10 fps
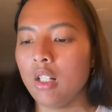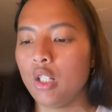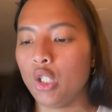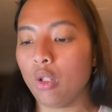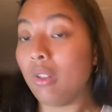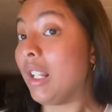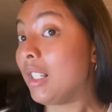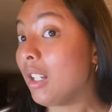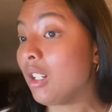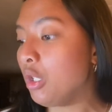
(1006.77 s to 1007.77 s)
So that's
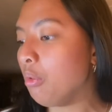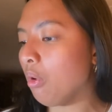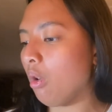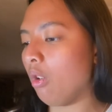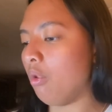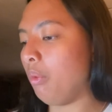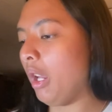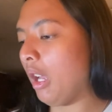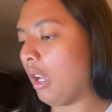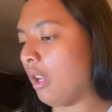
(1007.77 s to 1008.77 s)
the new color. We
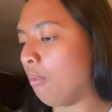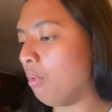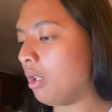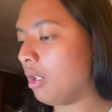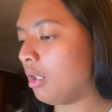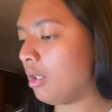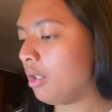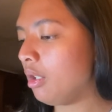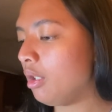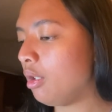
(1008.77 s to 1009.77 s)
have 1,
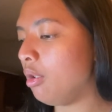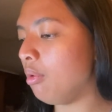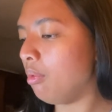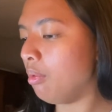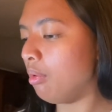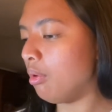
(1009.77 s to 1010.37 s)
2,